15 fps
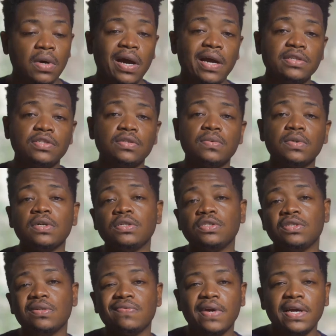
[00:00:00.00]
Alright, so we're going to
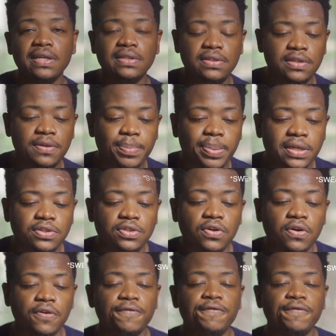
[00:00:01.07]
jump right into the picture on